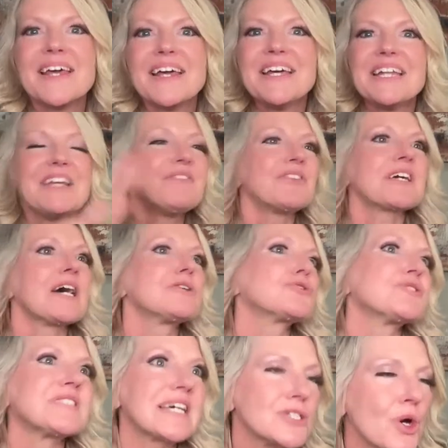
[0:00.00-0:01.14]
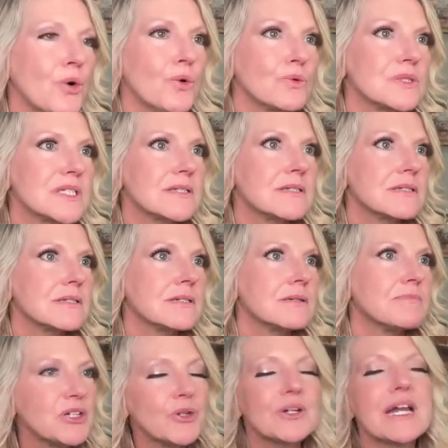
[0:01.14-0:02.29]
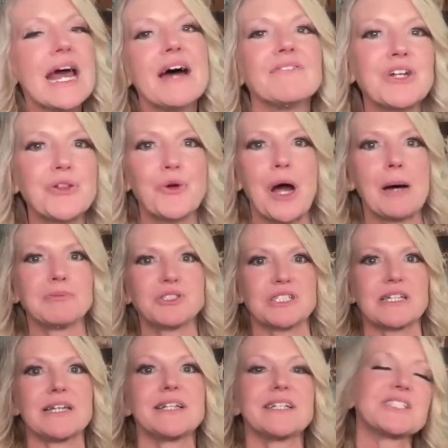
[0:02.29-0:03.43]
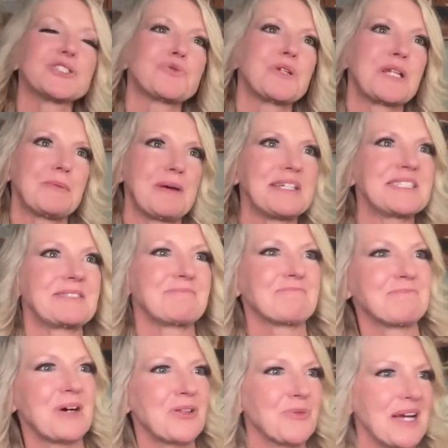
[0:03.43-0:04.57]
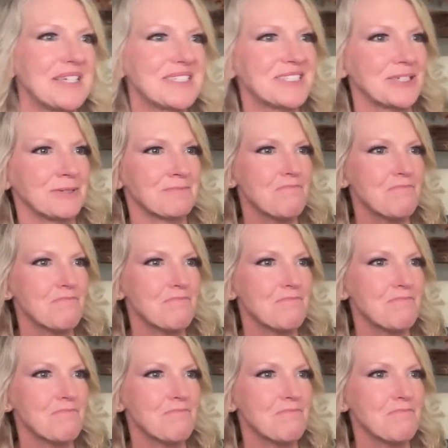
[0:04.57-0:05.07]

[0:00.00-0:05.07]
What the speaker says: And even the countries that don't, but you're going to have another option. And it is really amazing, by the way. So,